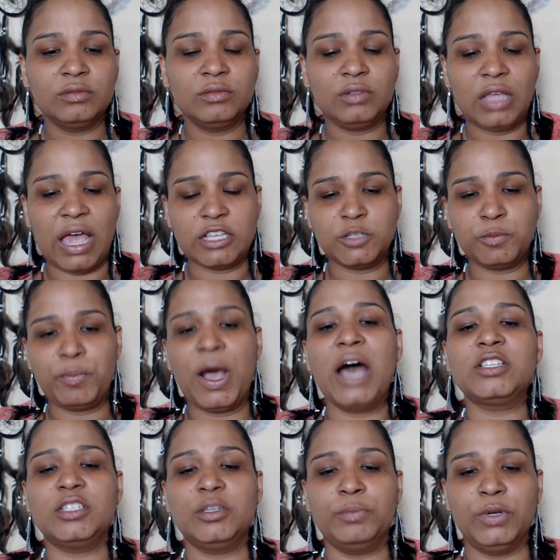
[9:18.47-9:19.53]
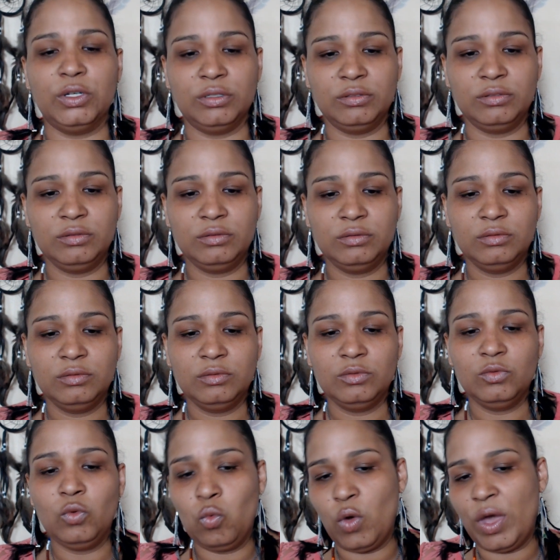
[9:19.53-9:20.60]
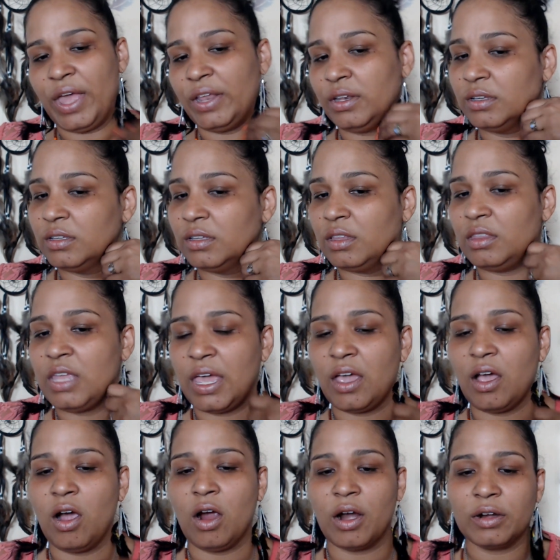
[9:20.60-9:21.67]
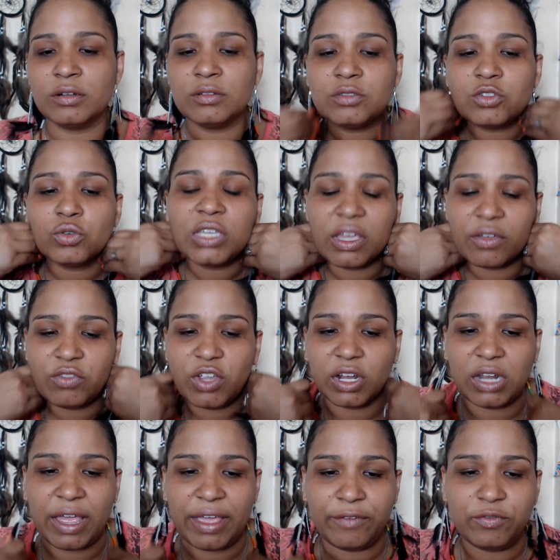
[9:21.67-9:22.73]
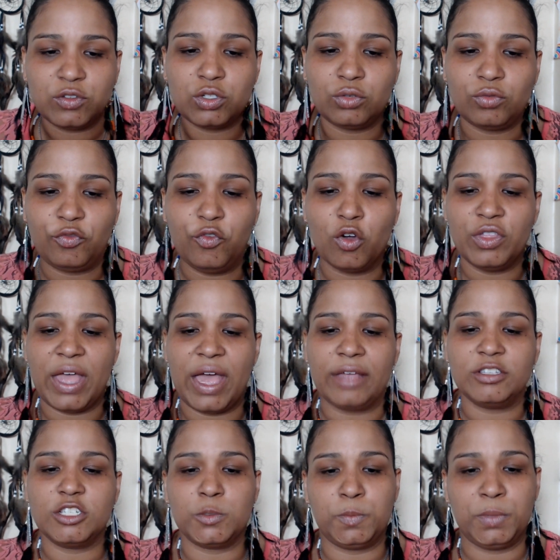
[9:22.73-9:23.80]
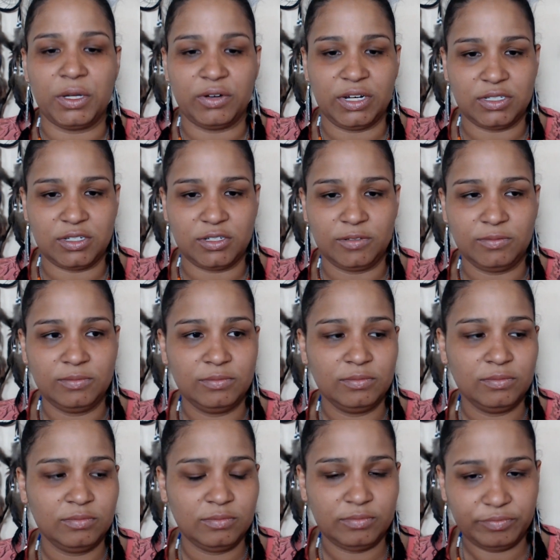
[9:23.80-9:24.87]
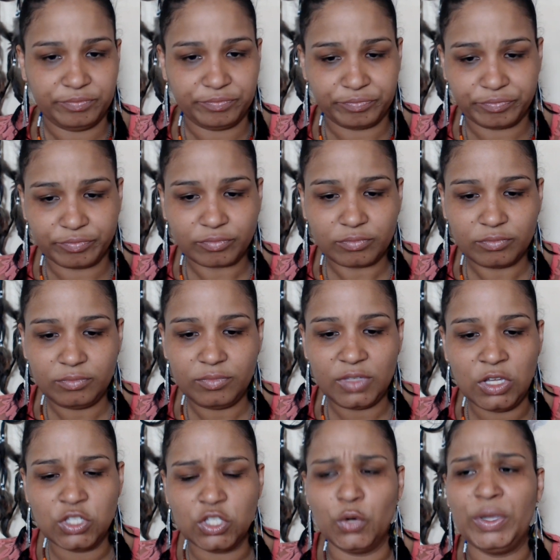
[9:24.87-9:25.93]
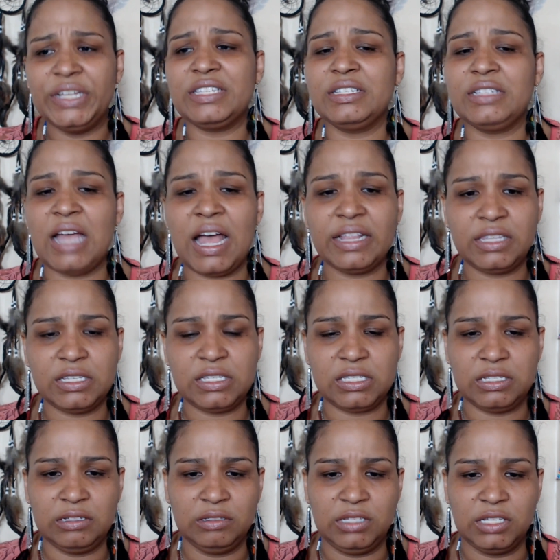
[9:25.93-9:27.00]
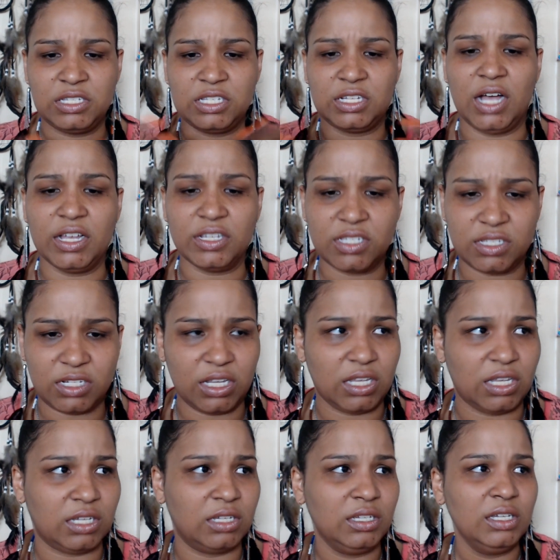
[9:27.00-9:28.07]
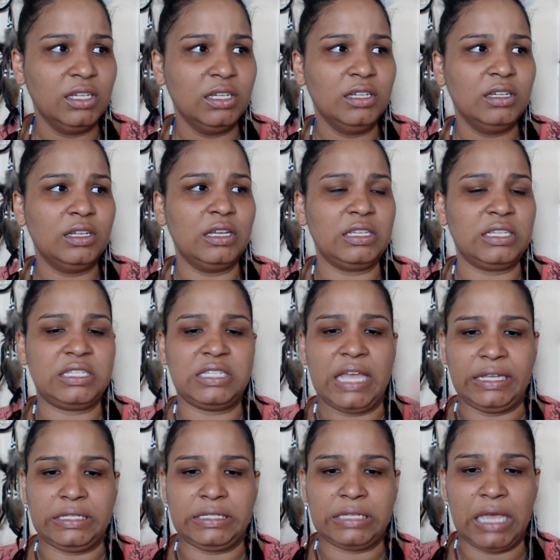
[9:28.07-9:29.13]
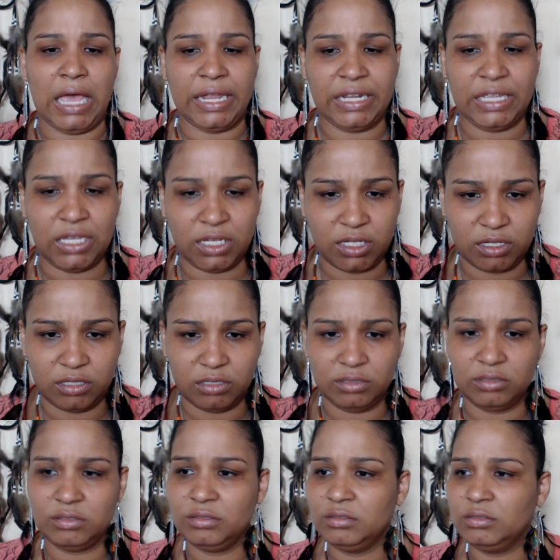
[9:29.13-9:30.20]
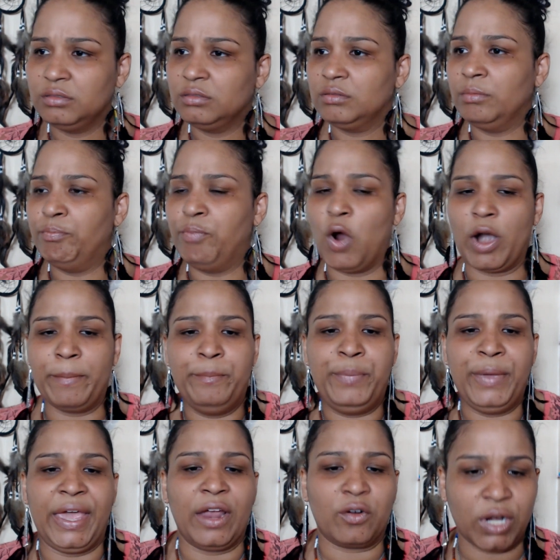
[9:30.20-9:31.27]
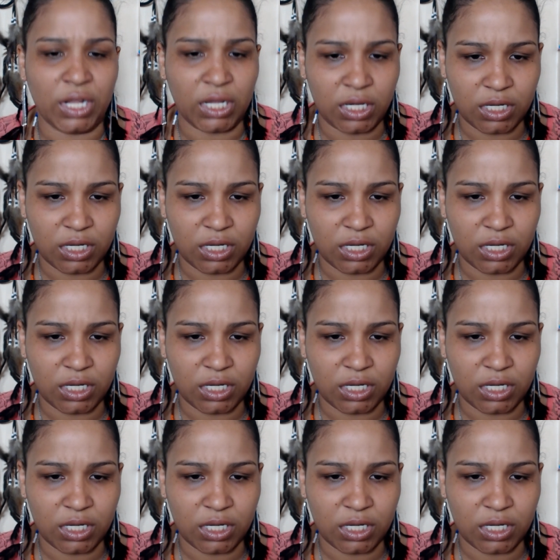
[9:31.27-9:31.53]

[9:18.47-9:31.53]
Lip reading: as possible when they are to give their life for that spirit. So it's not this disgusting, satanic, barbaric